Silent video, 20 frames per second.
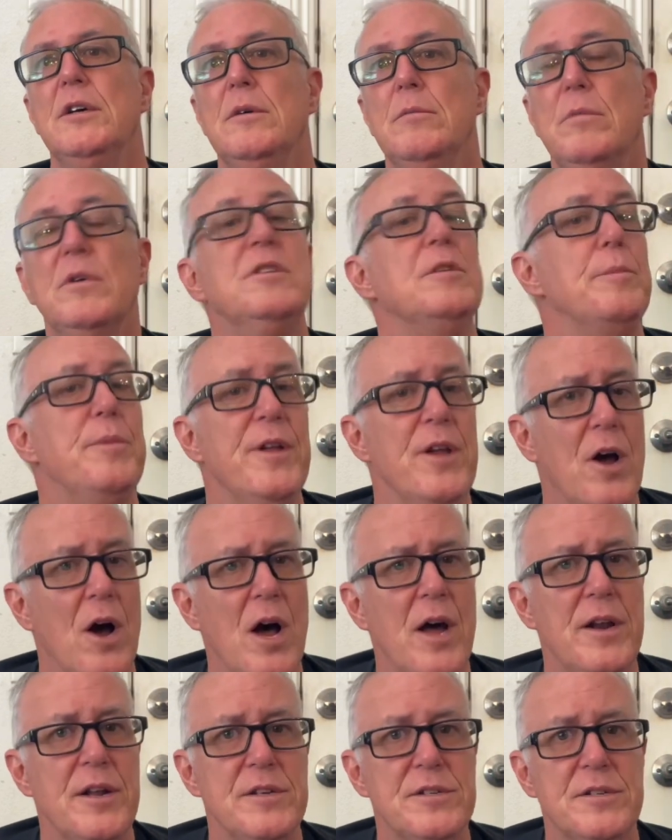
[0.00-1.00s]
But to be
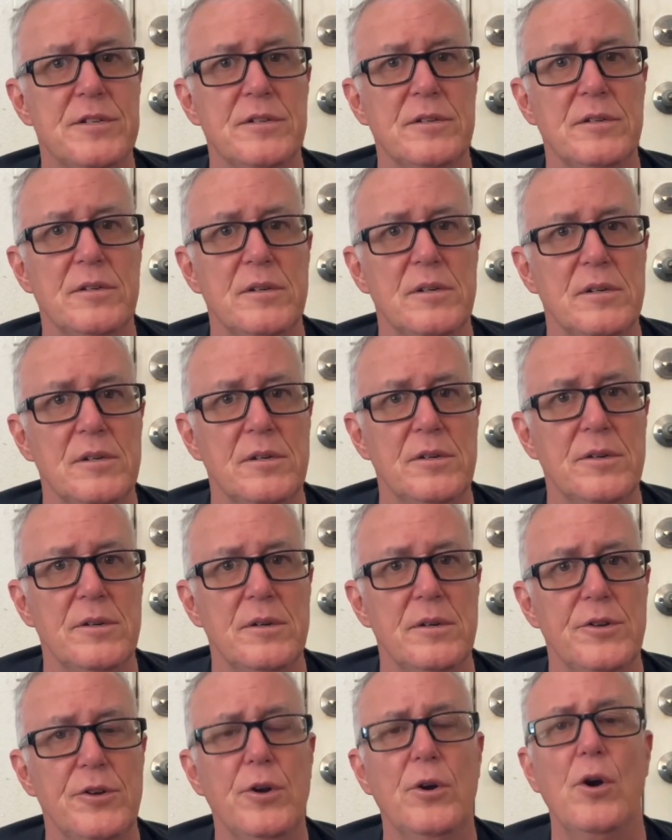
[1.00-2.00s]
honest,
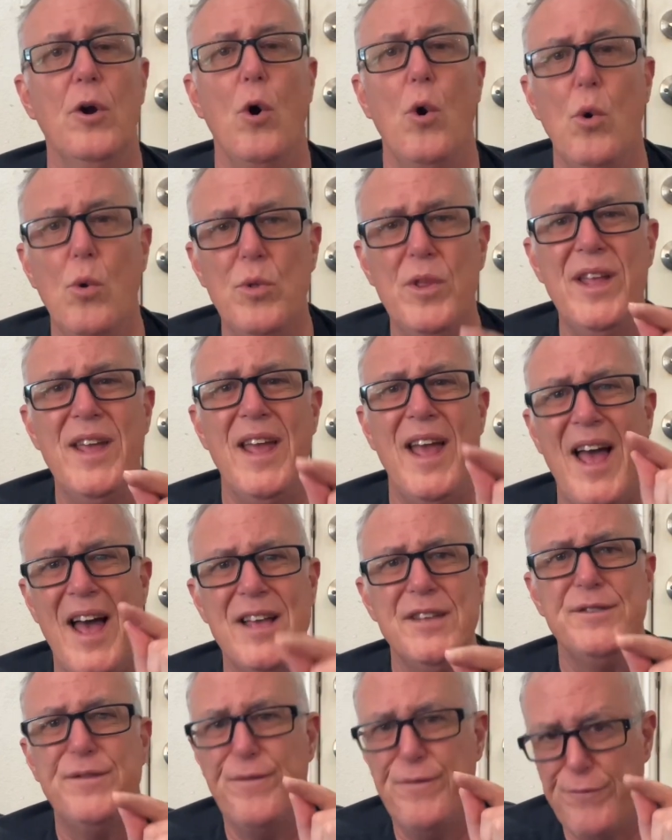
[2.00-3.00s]
you're only
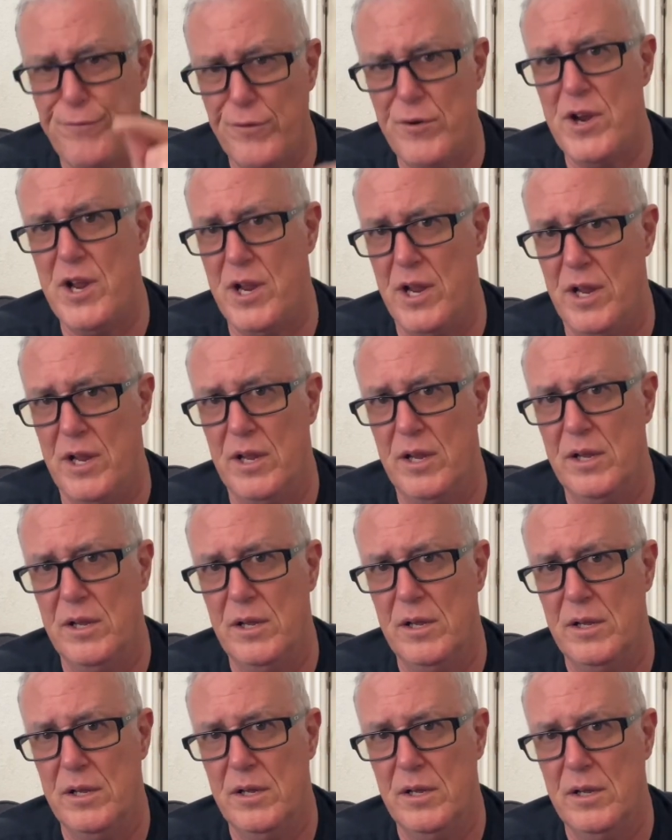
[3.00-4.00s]
as free
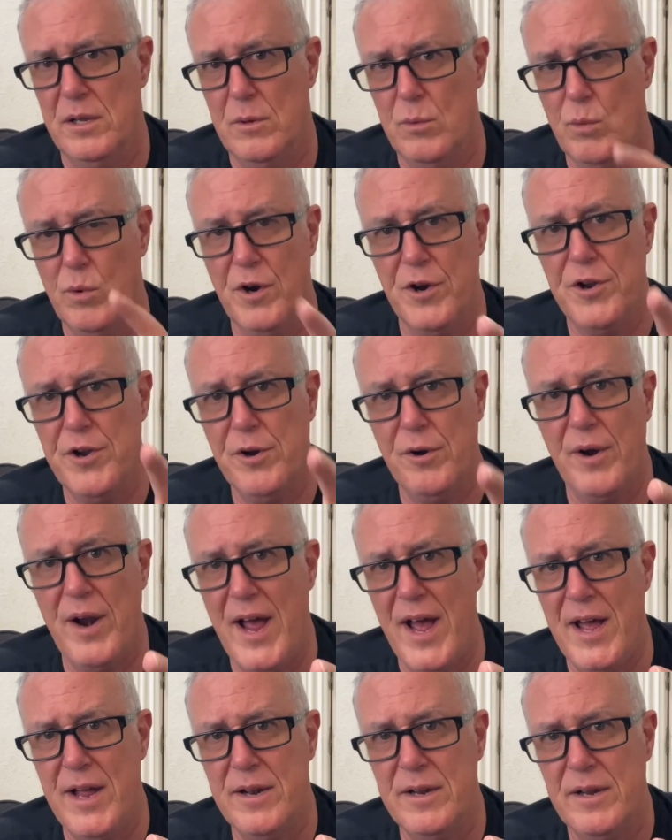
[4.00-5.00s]
where you're
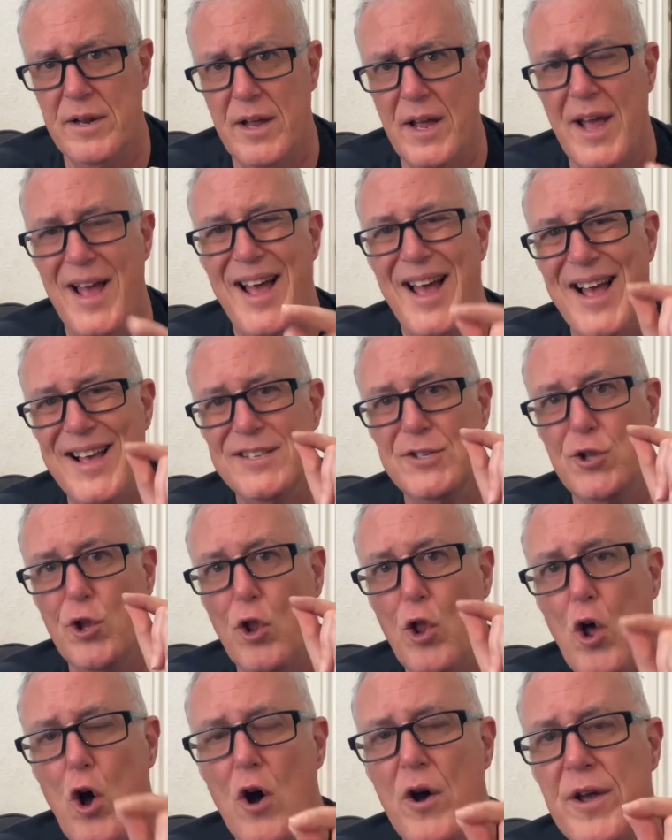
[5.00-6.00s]
at as
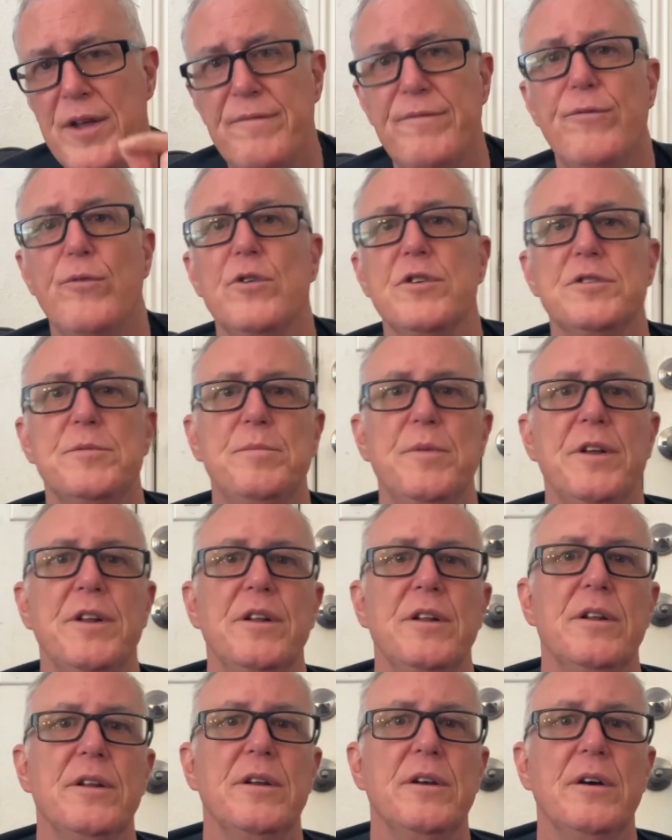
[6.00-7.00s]
law enforcement
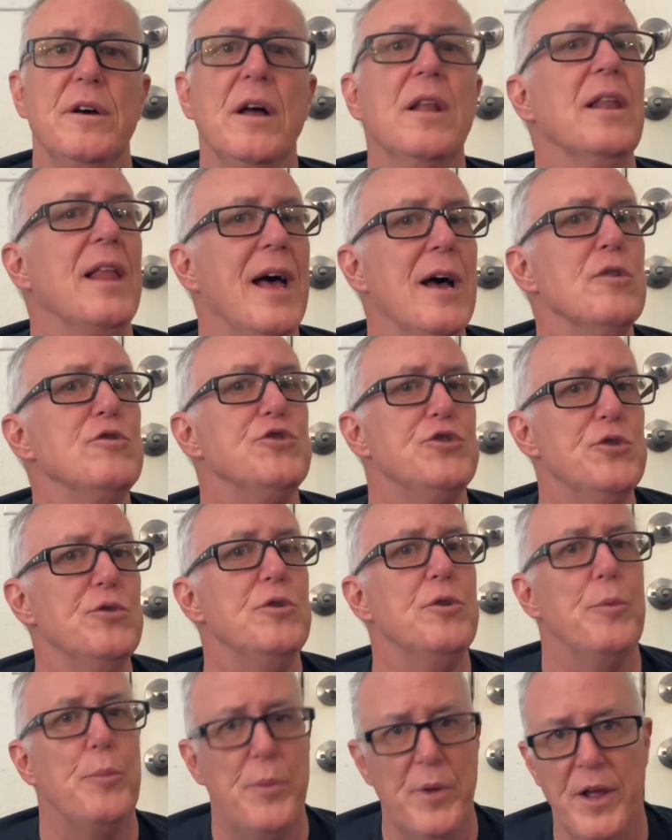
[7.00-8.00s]
allows you
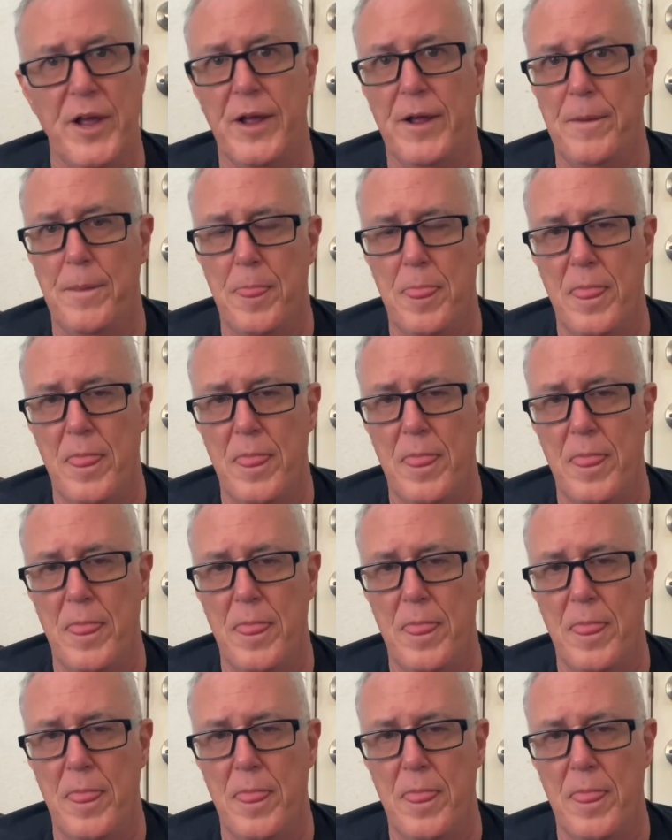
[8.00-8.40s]
to be.